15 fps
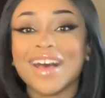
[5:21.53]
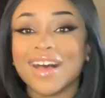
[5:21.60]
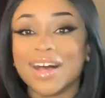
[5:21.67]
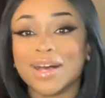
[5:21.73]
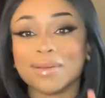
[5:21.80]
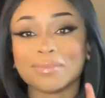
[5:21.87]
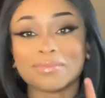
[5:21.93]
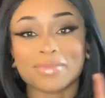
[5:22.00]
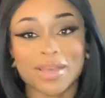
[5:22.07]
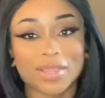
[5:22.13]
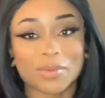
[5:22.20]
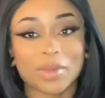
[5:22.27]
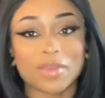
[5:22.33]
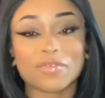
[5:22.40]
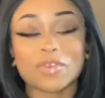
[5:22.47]
um, by the
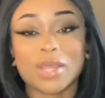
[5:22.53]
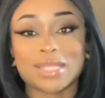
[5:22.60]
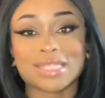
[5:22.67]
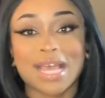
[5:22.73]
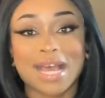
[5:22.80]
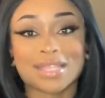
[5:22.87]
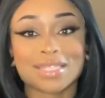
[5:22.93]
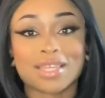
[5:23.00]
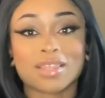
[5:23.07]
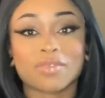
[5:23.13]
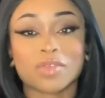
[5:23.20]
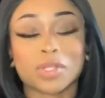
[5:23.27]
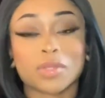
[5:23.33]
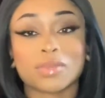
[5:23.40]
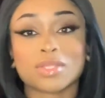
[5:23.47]
way, if you guys ask in the
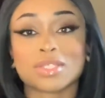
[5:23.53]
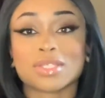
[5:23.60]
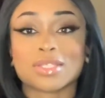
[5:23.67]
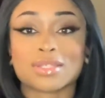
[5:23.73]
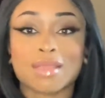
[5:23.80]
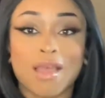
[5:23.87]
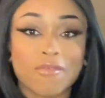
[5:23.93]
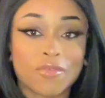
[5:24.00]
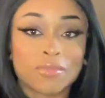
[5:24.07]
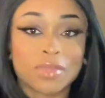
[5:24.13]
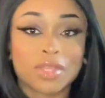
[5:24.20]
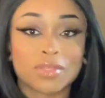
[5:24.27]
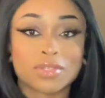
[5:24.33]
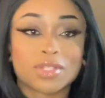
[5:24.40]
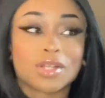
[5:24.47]
video, this is not from
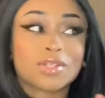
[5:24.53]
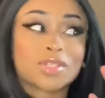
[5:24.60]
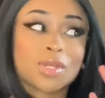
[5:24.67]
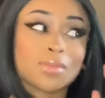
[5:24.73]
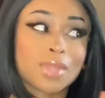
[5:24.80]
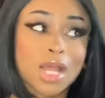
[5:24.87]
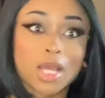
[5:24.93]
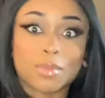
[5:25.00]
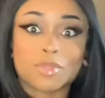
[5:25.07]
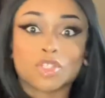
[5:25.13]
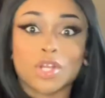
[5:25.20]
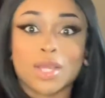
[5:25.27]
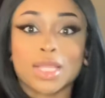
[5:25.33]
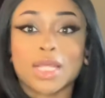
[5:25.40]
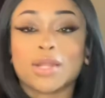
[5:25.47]
Killstar, so I'm not gonna be
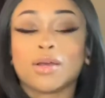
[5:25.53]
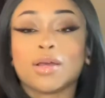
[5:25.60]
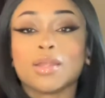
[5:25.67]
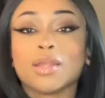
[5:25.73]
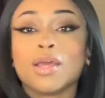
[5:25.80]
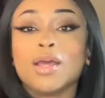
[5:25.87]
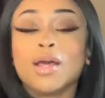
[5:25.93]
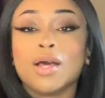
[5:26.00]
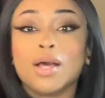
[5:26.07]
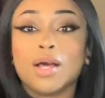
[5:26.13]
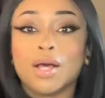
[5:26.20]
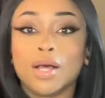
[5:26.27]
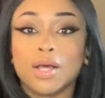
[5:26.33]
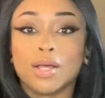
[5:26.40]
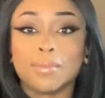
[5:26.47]
trying that on.
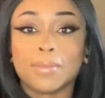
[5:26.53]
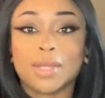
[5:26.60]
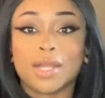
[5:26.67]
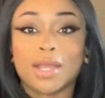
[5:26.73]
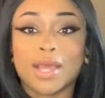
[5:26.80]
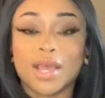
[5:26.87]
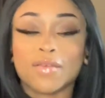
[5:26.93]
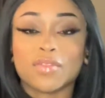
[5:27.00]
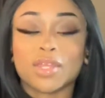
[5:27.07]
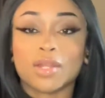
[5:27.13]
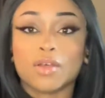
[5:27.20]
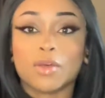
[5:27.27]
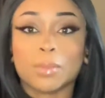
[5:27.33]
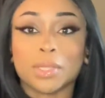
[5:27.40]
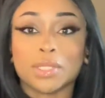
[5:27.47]
Um, and I have that
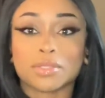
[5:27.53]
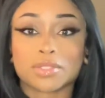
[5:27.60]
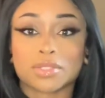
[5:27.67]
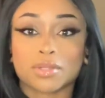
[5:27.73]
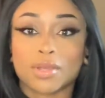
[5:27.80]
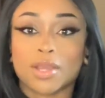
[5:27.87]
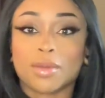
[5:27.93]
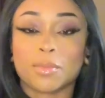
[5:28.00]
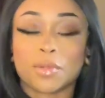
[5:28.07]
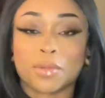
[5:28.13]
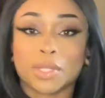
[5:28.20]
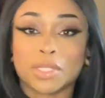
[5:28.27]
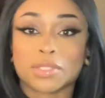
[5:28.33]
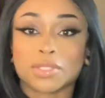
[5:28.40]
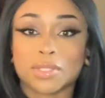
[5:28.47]
on my Instagram
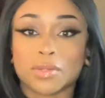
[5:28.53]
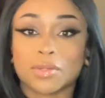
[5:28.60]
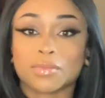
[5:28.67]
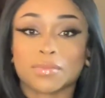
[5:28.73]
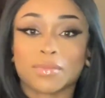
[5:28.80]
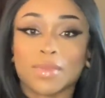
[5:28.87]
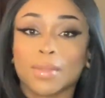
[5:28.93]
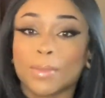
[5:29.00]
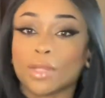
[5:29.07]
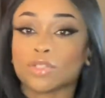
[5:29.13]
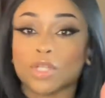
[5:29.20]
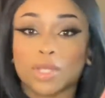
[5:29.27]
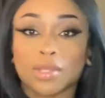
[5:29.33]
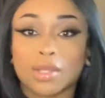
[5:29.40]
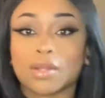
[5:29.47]
already, so I'm not
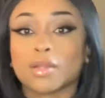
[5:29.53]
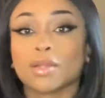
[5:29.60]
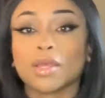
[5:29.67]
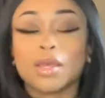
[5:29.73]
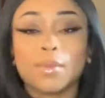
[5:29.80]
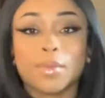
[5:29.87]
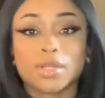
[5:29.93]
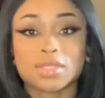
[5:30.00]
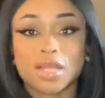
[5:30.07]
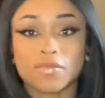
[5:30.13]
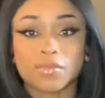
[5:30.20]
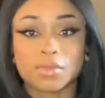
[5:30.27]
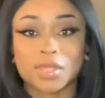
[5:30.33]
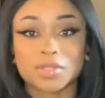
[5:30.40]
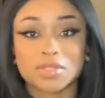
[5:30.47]
trying that on, but it's not
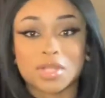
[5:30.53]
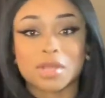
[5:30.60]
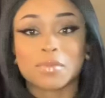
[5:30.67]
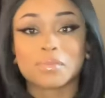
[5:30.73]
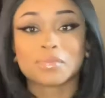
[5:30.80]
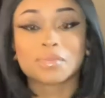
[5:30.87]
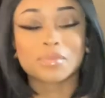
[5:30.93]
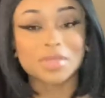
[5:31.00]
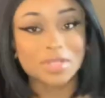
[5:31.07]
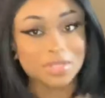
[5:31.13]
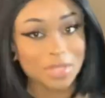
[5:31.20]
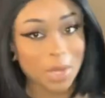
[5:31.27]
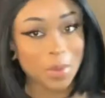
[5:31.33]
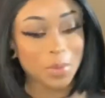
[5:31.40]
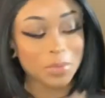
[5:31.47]
from Killstar.
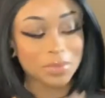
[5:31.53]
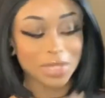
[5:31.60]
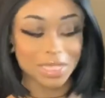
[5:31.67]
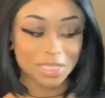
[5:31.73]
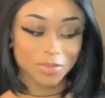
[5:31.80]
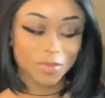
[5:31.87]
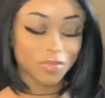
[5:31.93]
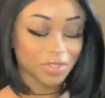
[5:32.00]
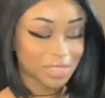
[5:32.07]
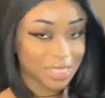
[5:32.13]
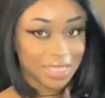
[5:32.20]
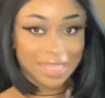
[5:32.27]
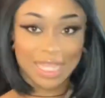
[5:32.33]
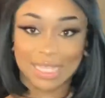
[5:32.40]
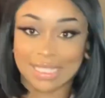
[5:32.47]
So let's move on to
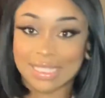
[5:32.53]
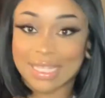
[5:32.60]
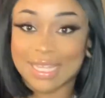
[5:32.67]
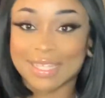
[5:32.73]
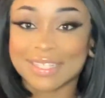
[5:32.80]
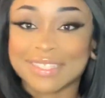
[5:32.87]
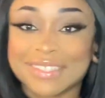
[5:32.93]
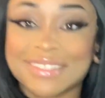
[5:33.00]
the next thing.